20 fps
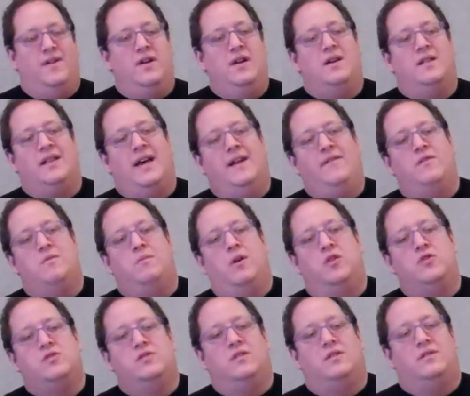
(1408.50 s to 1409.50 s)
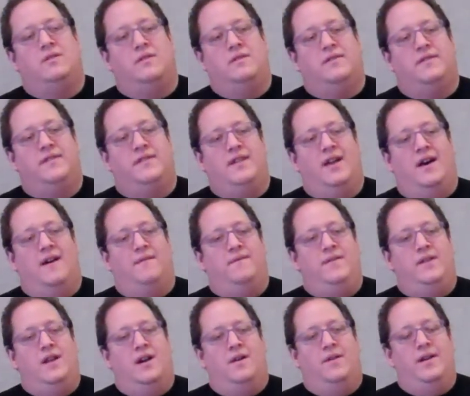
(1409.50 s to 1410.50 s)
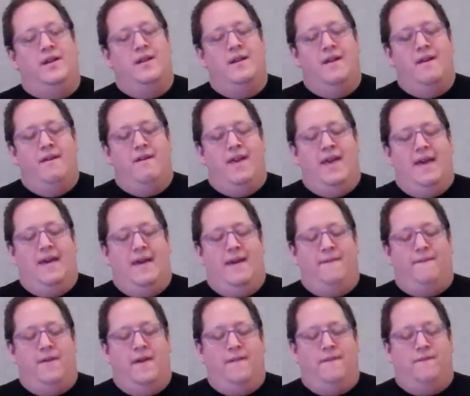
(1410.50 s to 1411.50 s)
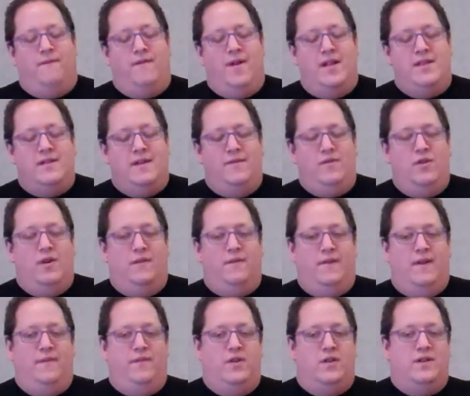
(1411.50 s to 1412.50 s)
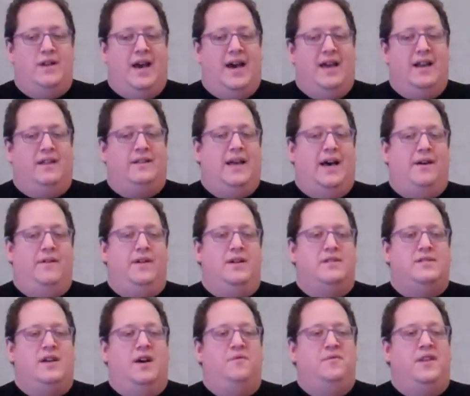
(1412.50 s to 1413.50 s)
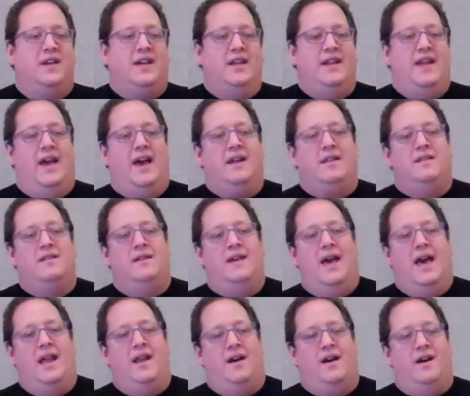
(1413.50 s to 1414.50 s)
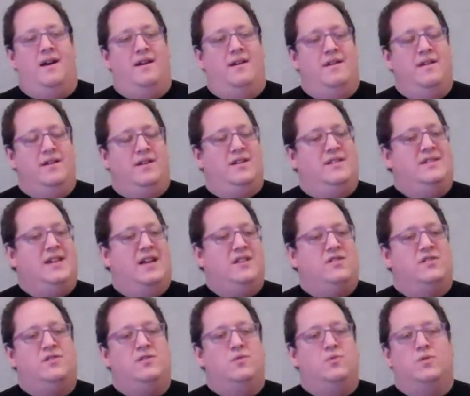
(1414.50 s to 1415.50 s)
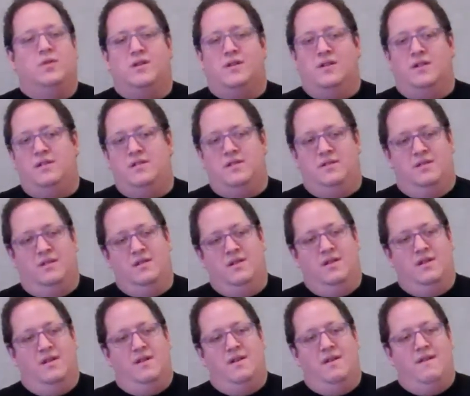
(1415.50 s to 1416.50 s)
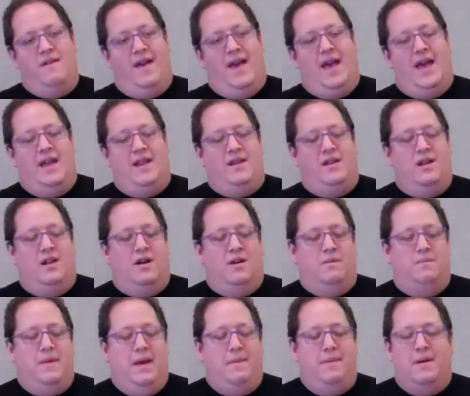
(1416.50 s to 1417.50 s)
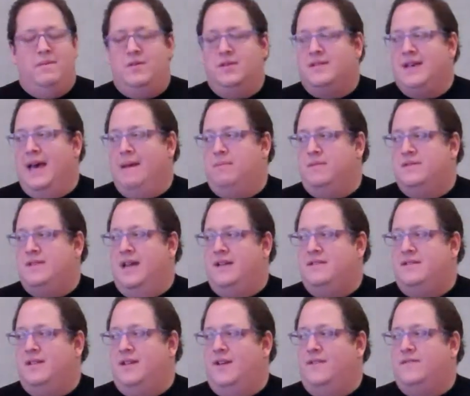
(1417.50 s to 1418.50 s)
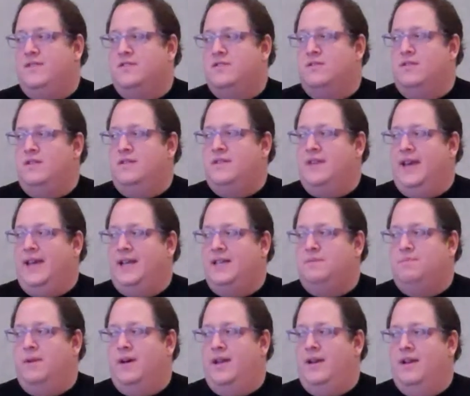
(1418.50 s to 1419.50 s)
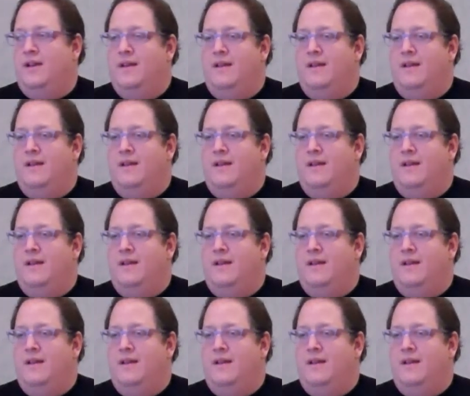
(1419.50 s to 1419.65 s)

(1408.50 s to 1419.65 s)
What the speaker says: lot of emotional stuff, and if you're not allowing yourself to connect because it's not just the words, and maybe I'm just hypersensitive to certain things, but